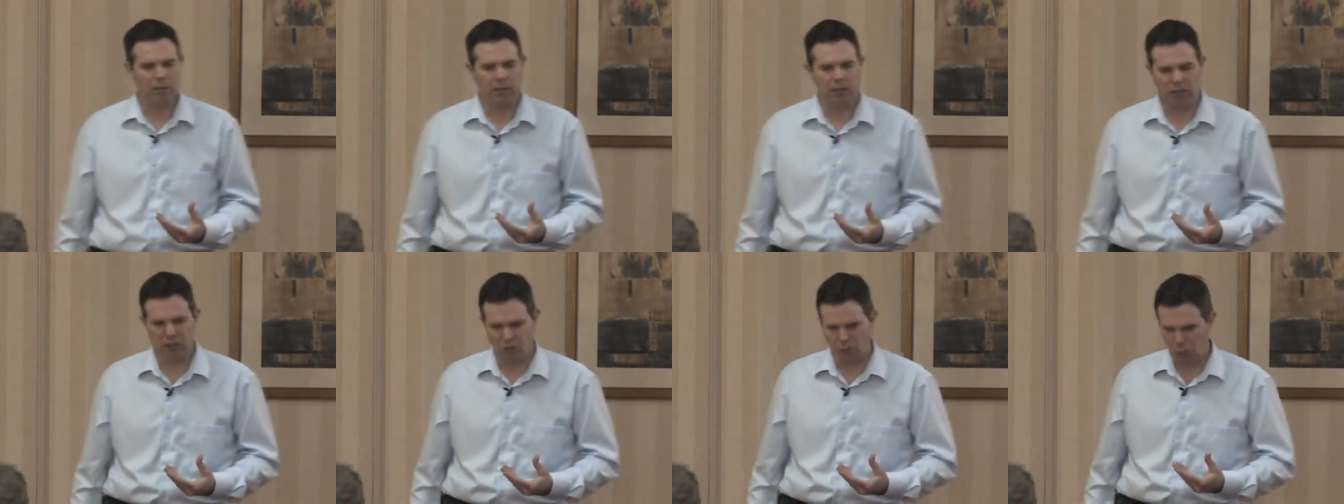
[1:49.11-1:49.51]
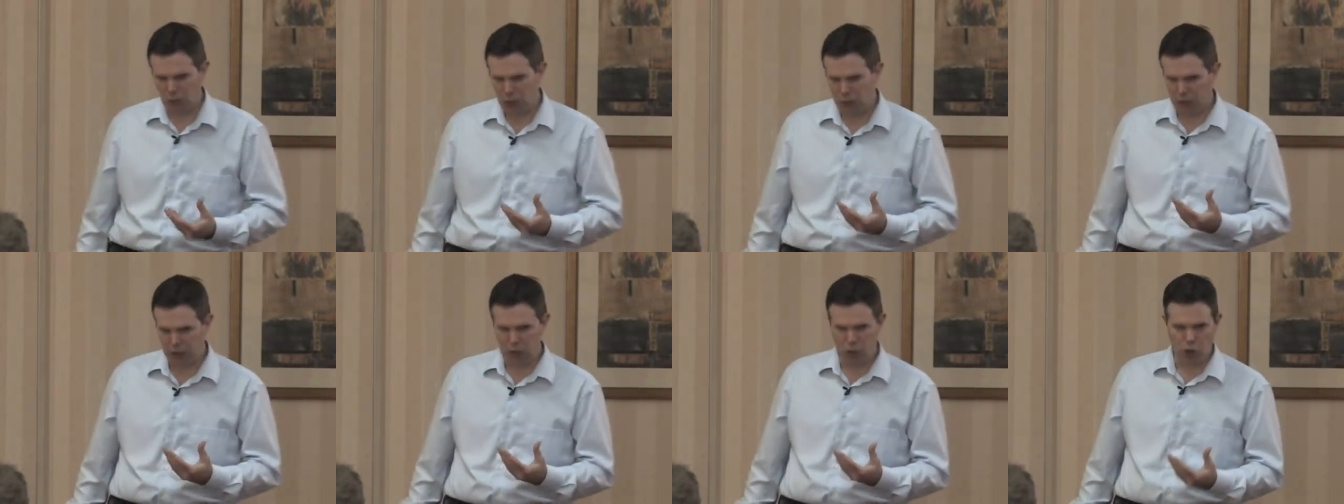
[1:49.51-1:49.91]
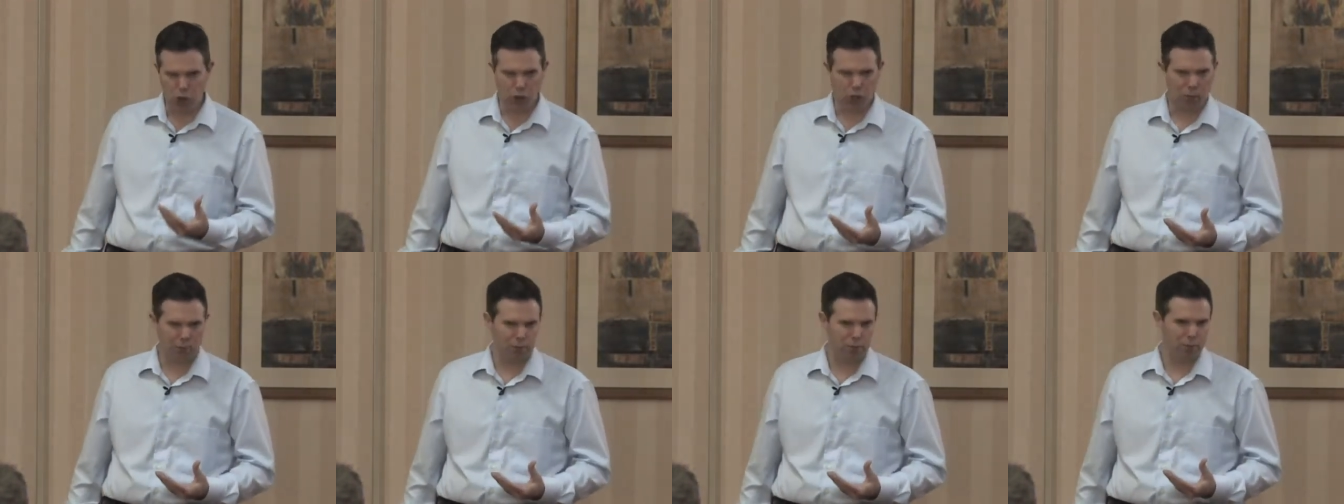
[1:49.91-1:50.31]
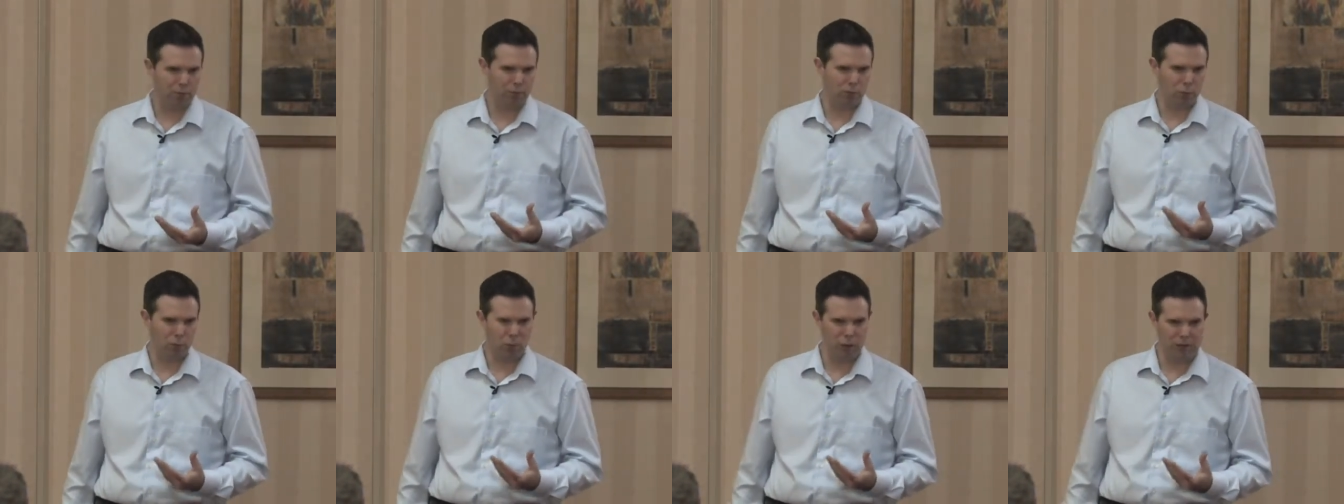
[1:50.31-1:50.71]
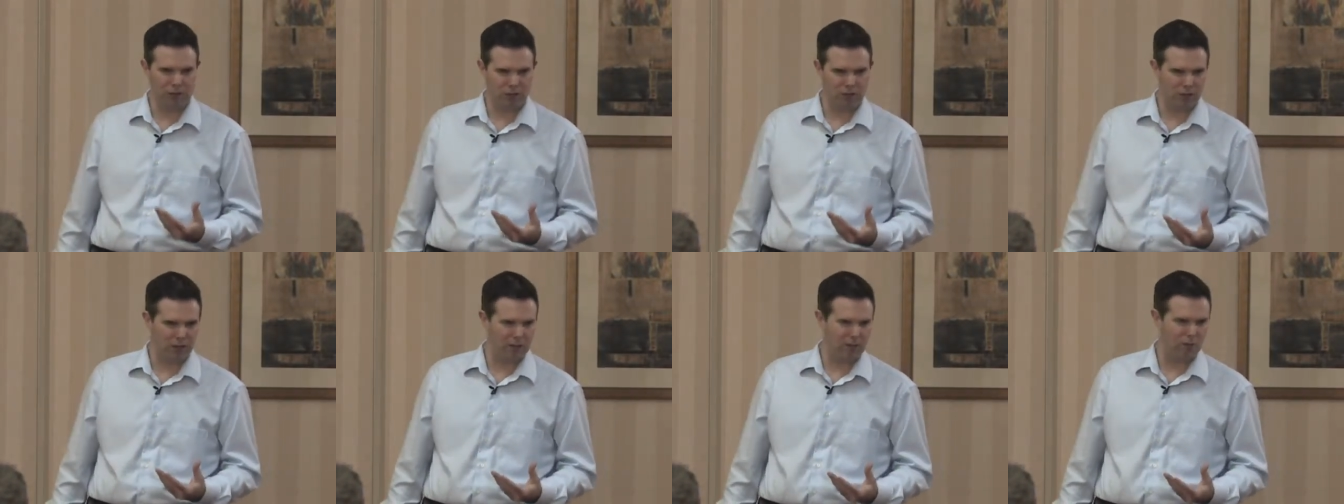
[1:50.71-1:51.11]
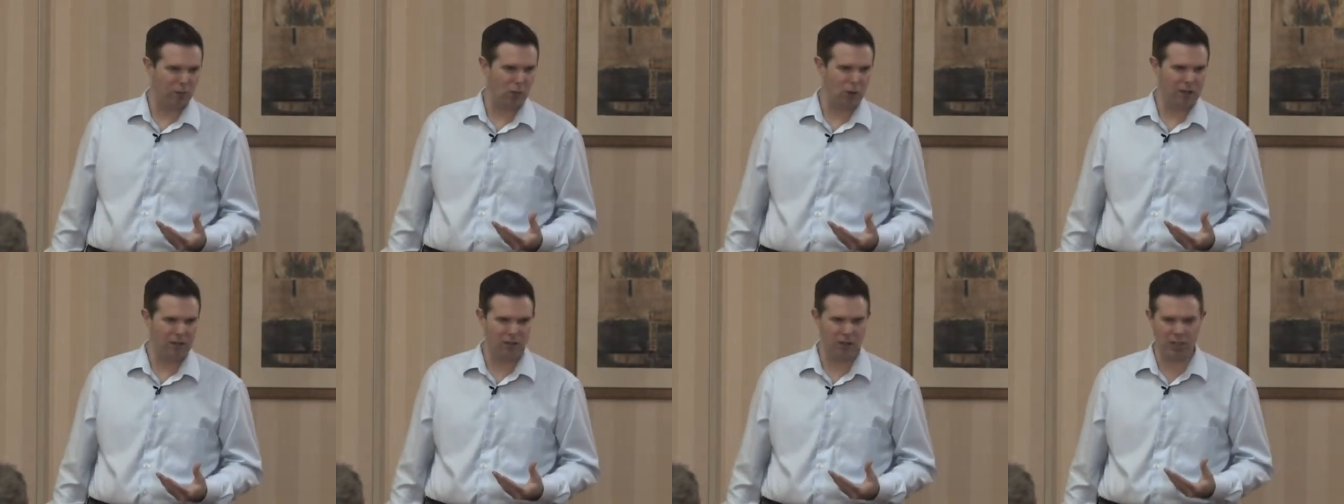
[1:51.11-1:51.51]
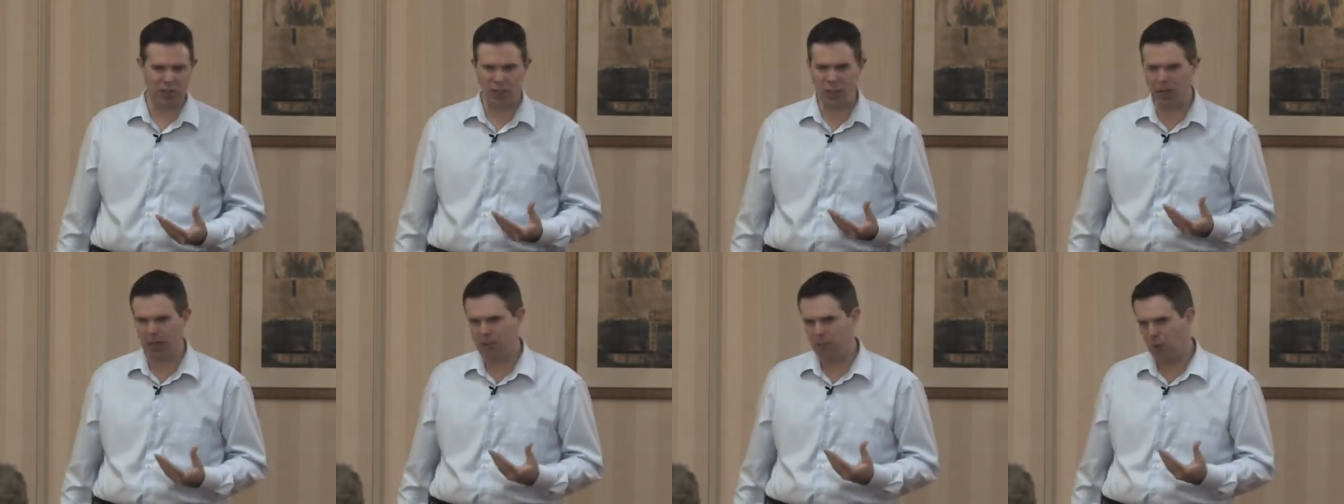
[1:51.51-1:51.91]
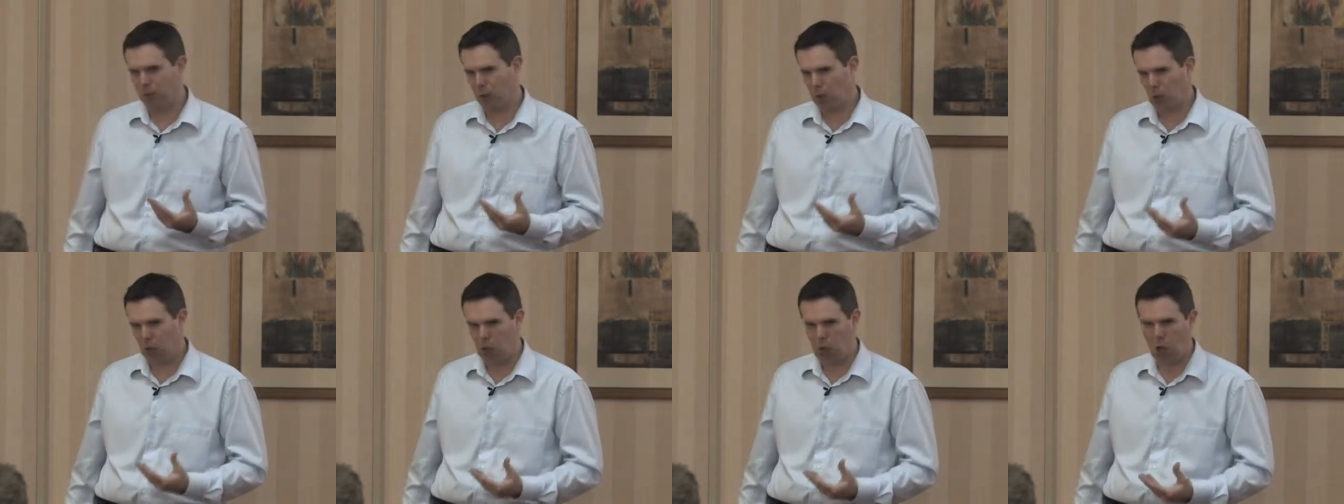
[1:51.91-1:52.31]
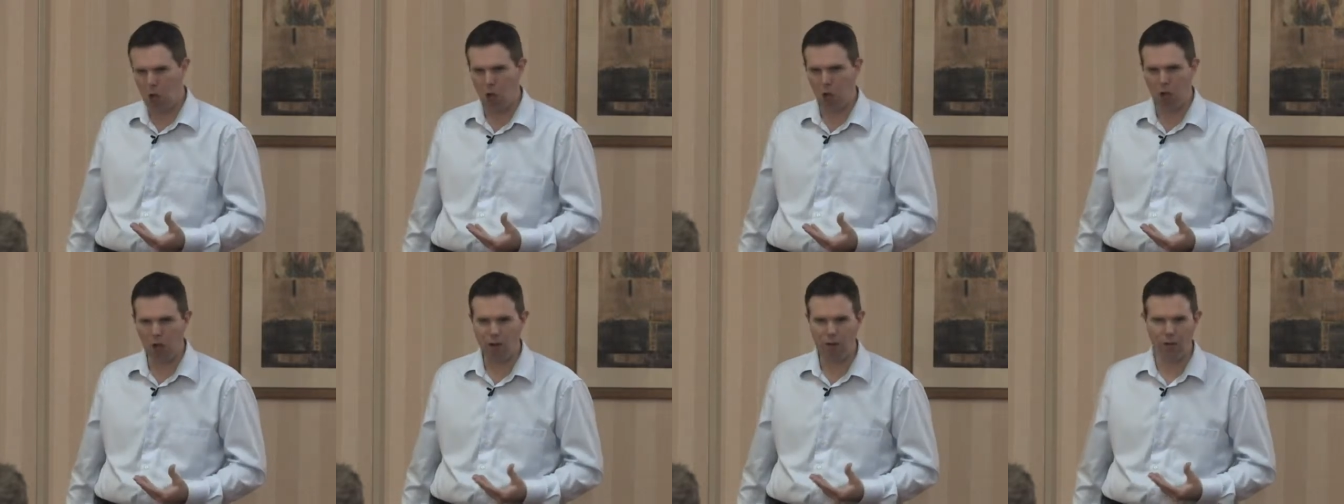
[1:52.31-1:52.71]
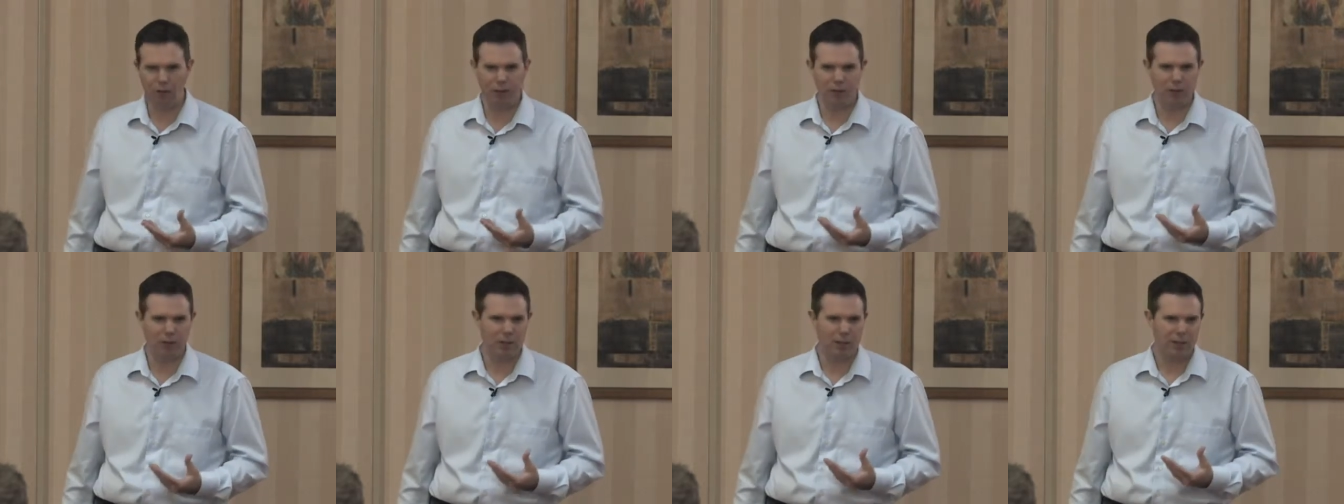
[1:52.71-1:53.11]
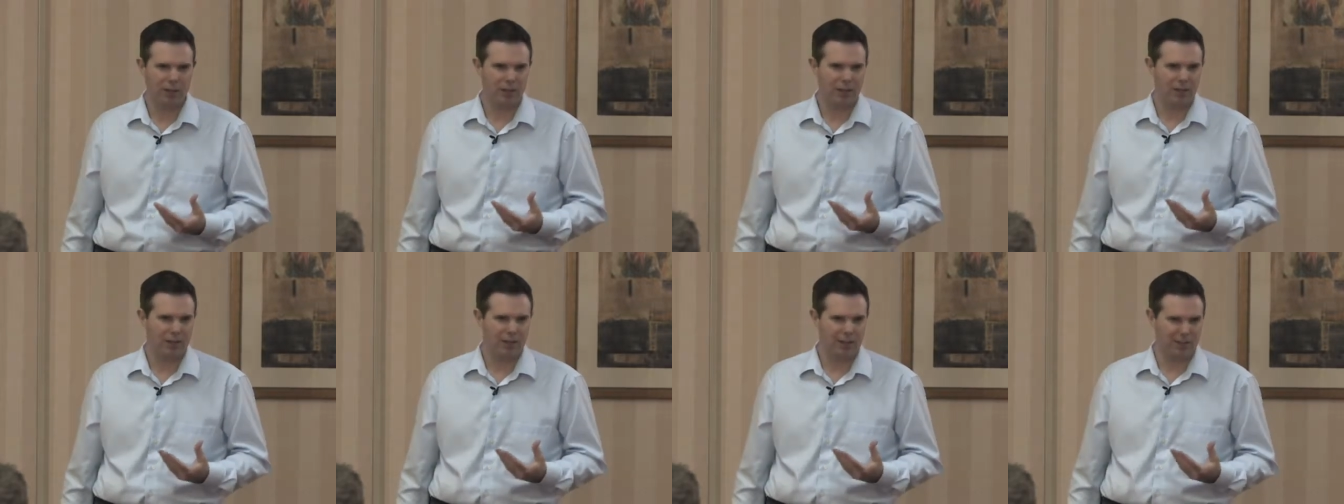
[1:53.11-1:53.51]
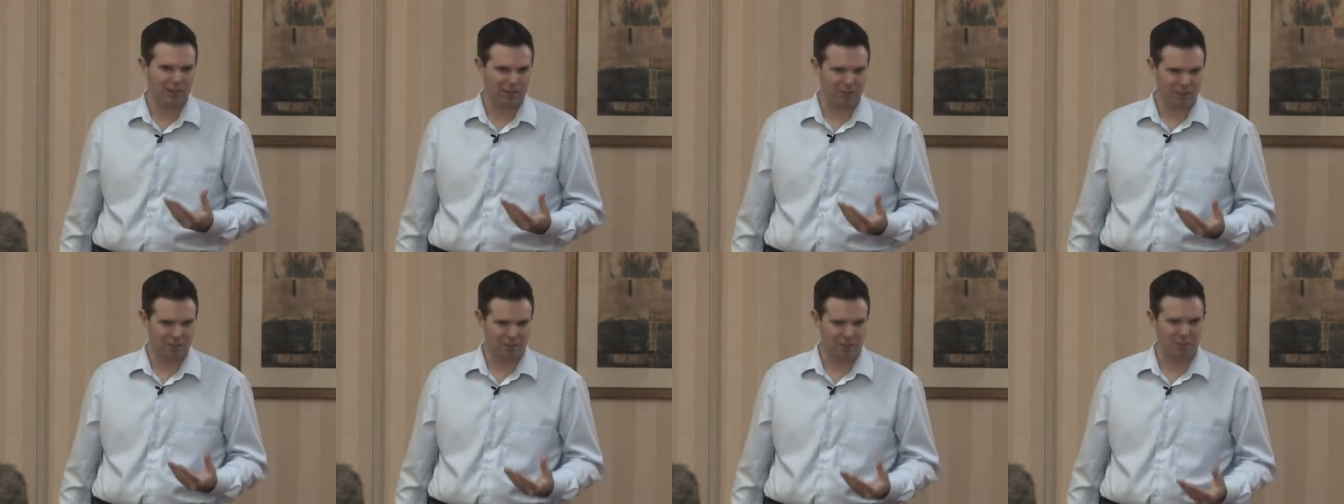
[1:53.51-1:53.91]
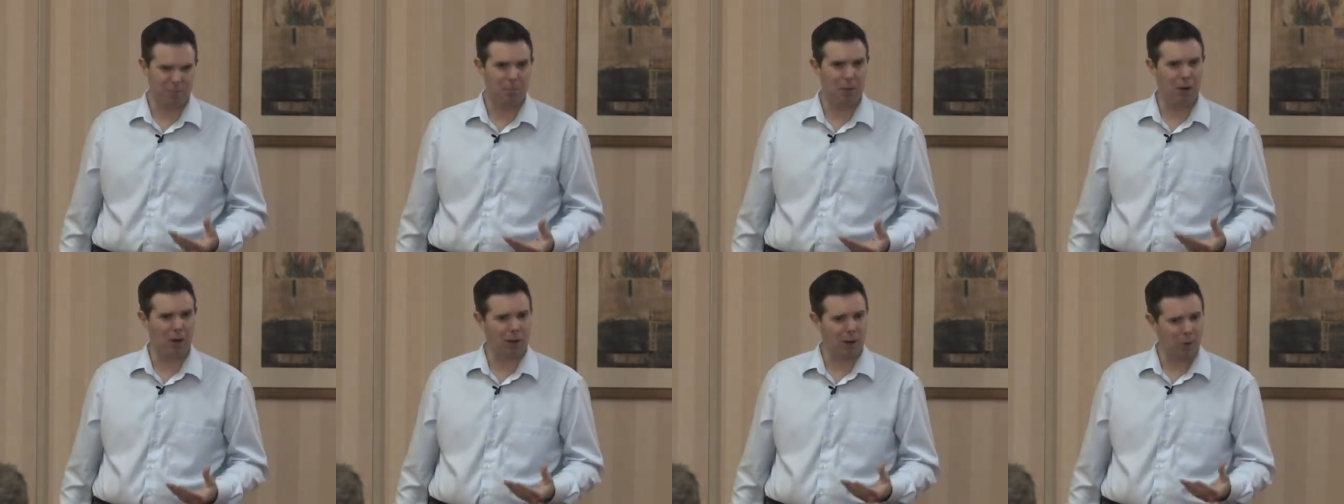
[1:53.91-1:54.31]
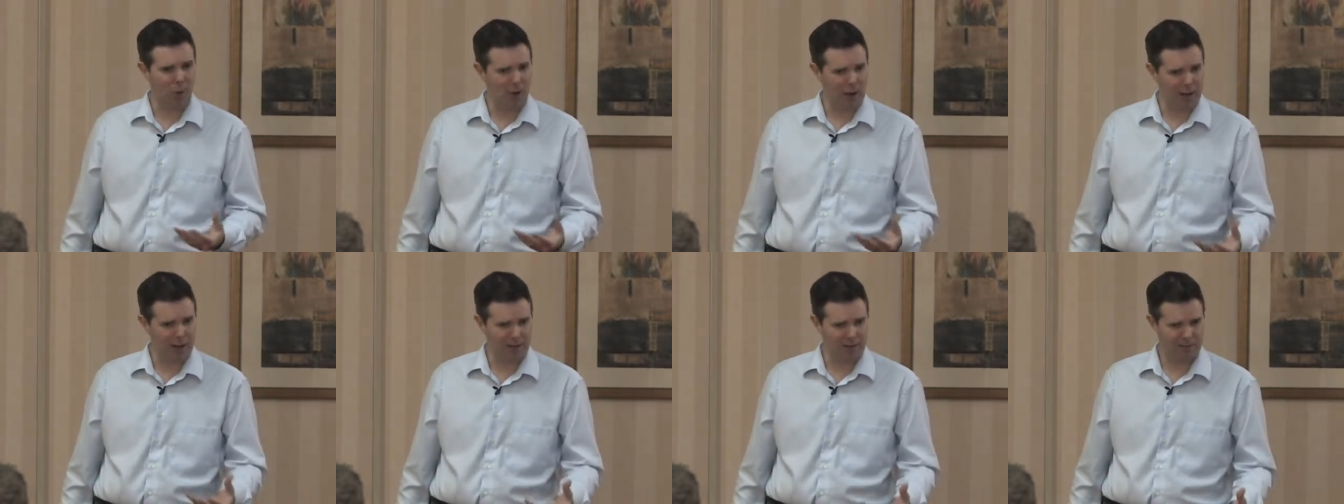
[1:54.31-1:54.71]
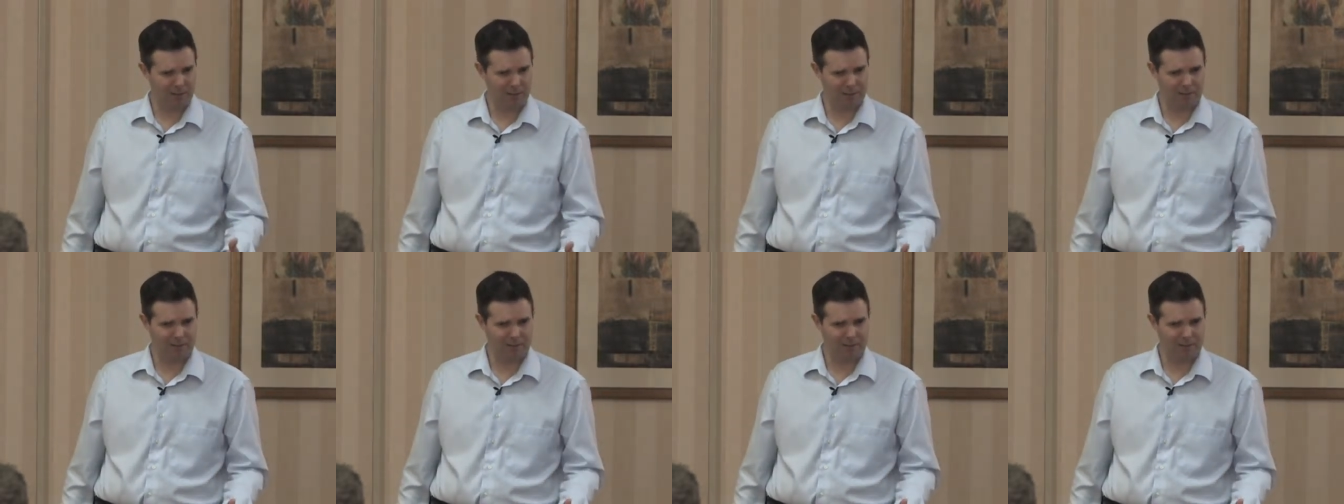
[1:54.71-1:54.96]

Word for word: had a really deep, resonant voice, and he talked about love and Barry White.